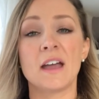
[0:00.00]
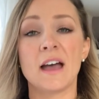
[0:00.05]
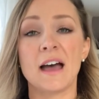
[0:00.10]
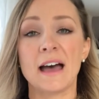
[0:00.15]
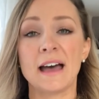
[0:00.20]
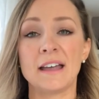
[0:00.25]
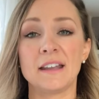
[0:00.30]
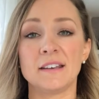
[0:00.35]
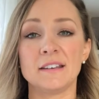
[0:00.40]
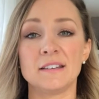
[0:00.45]

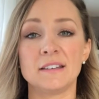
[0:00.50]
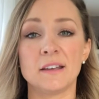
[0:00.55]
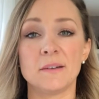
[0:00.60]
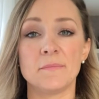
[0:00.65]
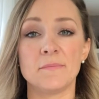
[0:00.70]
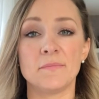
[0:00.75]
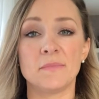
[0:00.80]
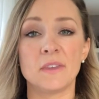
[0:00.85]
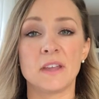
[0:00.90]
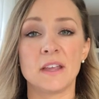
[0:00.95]
And
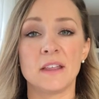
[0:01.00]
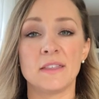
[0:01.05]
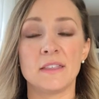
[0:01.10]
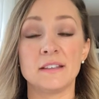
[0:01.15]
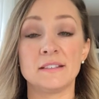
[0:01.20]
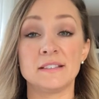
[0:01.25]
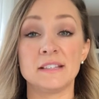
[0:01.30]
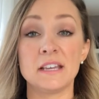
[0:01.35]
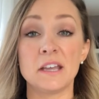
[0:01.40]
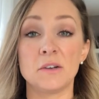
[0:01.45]
the
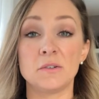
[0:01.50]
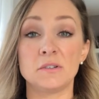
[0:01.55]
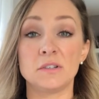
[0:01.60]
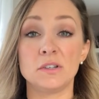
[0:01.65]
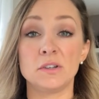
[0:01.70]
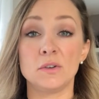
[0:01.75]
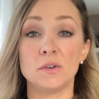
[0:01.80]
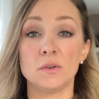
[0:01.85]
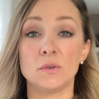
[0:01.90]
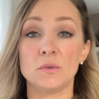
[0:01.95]

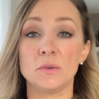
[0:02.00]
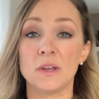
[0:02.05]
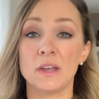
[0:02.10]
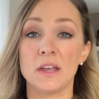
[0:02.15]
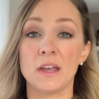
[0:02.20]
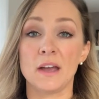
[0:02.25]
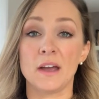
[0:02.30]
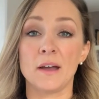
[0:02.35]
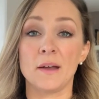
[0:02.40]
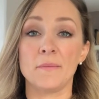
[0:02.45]
CO2
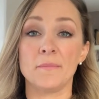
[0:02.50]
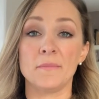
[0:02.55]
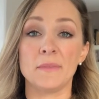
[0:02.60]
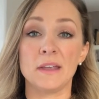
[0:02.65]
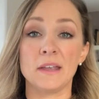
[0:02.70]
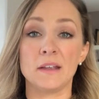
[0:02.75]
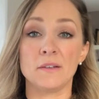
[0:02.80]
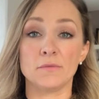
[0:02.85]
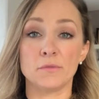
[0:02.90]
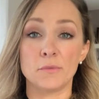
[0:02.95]

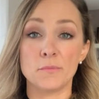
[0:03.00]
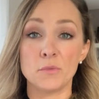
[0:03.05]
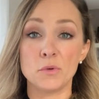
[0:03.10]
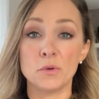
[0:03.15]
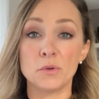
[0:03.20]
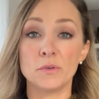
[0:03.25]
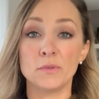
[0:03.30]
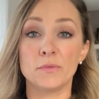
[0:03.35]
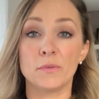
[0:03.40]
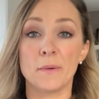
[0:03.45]
it
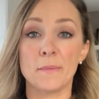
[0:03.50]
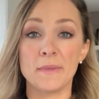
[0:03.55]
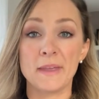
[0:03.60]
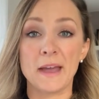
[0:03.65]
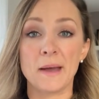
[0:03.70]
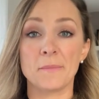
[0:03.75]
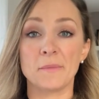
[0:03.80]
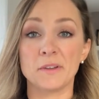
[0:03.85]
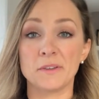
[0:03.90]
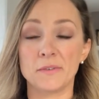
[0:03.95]
removes from the
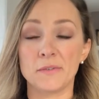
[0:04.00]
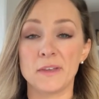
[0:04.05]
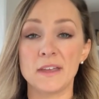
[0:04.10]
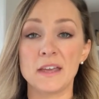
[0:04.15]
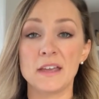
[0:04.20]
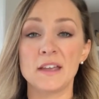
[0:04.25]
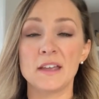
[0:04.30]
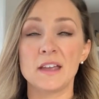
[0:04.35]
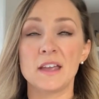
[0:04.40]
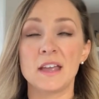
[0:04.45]

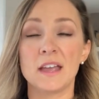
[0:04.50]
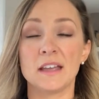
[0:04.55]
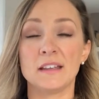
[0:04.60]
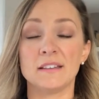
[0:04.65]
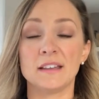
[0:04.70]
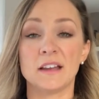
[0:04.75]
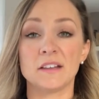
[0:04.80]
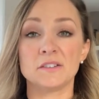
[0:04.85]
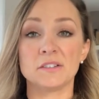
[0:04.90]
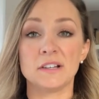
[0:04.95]
atmosphere is
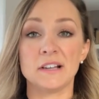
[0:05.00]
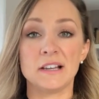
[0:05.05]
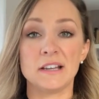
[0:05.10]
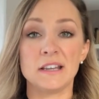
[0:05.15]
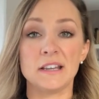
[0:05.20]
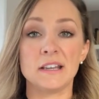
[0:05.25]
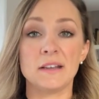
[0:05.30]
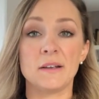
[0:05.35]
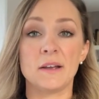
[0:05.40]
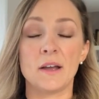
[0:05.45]

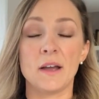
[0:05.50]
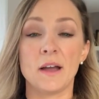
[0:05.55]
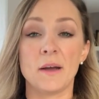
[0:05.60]
actually